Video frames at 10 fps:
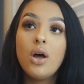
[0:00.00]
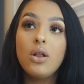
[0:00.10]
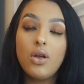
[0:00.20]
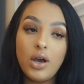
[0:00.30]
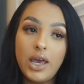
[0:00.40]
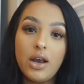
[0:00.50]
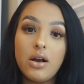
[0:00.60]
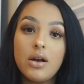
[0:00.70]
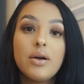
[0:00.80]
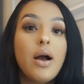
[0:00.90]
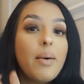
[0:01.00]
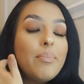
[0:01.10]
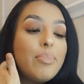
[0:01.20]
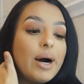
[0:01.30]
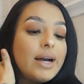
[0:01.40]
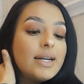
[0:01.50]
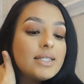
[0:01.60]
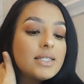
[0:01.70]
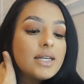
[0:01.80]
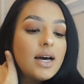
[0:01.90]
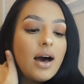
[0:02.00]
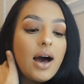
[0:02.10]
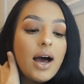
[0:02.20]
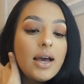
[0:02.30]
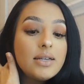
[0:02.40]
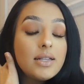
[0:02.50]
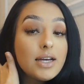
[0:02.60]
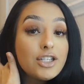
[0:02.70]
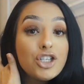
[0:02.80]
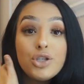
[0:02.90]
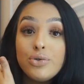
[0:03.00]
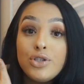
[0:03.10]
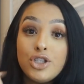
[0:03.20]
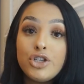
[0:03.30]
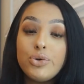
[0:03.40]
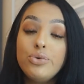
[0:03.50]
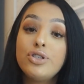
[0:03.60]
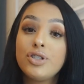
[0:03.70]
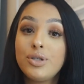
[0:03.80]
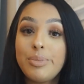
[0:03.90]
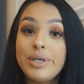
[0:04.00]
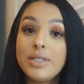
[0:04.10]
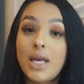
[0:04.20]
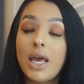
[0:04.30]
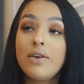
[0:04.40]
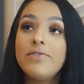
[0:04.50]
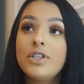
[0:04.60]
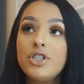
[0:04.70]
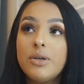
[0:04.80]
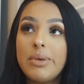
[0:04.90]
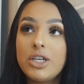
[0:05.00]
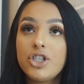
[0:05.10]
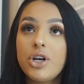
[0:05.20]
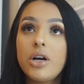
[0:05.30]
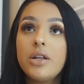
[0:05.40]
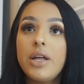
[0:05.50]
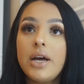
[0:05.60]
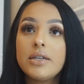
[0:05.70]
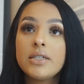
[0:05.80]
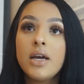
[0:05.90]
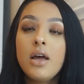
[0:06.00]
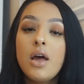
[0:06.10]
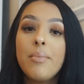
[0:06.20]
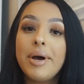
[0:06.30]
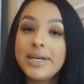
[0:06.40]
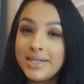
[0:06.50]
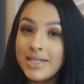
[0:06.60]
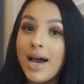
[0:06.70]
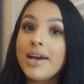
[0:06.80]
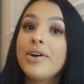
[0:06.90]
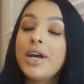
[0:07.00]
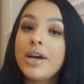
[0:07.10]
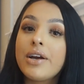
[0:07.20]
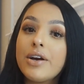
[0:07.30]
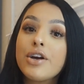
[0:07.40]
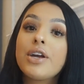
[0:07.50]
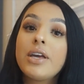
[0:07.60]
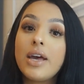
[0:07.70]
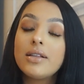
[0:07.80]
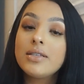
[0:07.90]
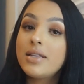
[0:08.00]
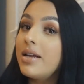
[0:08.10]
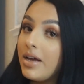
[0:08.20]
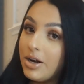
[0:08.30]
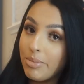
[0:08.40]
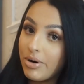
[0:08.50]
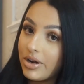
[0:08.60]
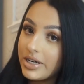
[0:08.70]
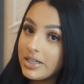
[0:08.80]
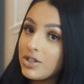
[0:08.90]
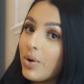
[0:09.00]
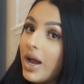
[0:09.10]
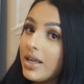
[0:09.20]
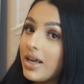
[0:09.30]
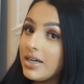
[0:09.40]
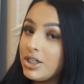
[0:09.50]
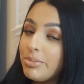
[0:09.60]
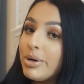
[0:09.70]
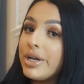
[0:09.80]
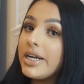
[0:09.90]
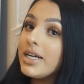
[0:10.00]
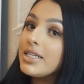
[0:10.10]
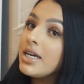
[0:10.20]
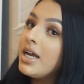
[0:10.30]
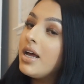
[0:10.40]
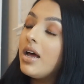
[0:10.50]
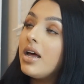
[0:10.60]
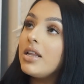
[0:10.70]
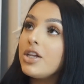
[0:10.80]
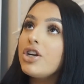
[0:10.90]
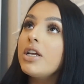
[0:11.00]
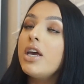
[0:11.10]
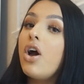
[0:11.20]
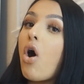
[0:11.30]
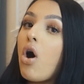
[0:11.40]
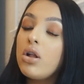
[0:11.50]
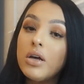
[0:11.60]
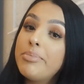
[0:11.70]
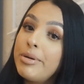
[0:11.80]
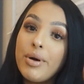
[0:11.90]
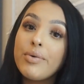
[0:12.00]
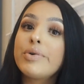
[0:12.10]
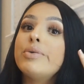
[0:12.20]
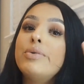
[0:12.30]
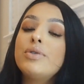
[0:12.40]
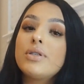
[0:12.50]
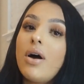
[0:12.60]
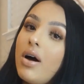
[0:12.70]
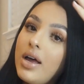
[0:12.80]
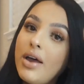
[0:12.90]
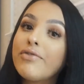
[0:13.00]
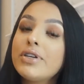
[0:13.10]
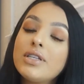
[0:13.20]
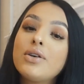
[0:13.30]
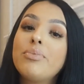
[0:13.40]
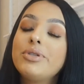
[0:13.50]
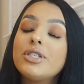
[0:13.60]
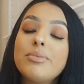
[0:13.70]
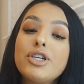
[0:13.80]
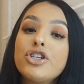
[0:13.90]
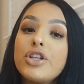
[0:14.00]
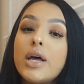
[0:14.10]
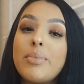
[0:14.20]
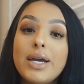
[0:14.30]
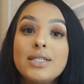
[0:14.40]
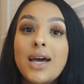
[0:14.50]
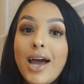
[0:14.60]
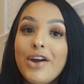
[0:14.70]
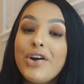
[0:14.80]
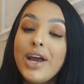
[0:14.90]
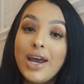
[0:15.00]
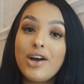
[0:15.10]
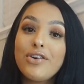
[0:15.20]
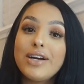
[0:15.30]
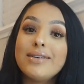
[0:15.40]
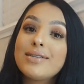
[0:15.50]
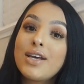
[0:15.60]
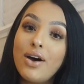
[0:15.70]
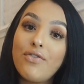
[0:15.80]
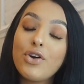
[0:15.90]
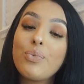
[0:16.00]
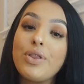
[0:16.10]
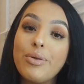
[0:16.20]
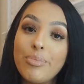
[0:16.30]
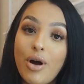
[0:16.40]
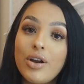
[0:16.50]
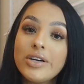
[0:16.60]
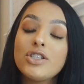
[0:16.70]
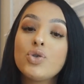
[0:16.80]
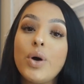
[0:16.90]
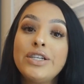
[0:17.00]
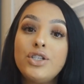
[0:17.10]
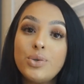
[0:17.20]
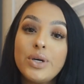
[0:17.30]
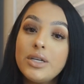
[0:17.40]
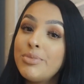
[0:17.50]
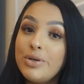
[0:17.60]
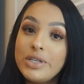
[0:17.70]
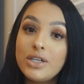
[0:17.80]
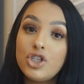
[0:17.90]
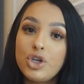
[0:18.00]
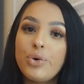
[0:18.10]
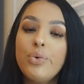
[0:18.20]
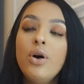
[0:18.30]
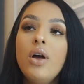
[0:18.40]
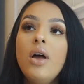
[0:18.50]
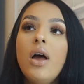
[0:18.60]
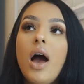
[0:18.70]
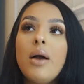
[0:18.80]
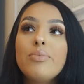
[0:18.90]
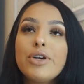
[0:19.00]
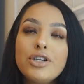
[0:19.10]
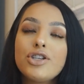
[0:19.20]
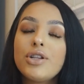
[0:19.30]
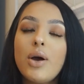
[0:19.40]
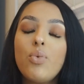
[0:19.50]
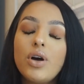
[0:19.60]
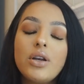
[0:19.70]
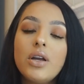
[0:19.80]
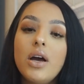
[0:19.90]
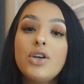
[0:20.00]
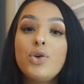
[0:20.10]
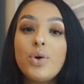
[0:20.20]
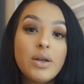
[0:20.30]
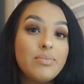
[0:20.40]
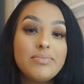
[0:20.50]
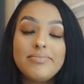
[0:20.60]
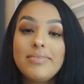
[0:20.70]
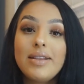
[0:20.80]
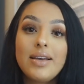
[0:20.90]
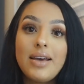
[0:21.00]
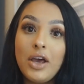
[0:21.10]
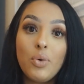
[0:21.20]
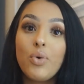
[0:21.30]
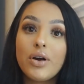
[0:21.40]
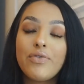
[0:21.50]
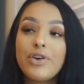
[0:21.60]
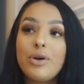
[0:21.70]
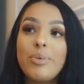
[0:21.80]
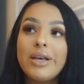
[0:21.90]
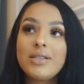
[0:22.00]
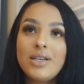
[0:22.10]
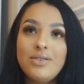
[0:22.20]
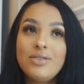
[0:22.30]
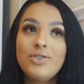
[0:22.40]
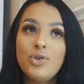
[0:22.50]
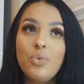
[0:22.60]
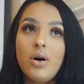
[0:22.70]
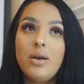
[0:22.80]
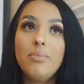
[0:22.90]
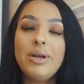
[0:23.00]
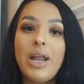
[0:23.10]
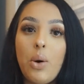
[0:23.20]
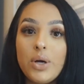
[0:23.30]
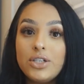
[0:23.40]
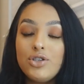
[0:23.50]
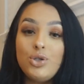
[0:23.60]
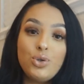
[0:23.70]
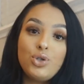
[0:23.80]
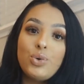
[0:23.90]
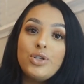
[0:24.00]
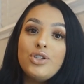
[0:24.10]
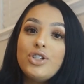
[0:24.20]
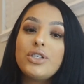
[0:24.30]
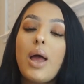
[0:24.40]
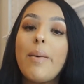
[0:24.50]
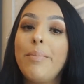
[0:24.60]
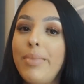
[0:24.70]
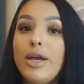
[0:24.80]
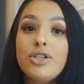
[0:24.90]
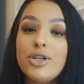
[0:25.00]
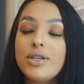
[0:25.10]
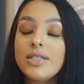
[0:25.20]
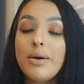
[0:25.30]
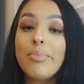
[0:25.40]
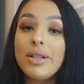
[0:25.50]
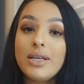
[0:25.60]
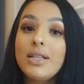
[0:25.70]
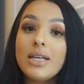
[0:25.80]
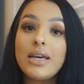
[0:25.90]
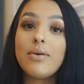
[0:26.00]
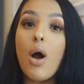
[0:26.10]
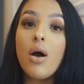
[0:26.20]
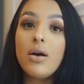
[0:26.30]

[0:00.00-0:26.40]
long hair, but I like to use two just to be safe, just to make sure that my entire hair gets the henna product. So I like to put it literally all up in my roots, every single, just make sure that my entire hair is covered with the product. So I do end up using two. I'm pretty sure that one you can, it can work for you, because I used to do one, but now I just do two to just make sure it's completely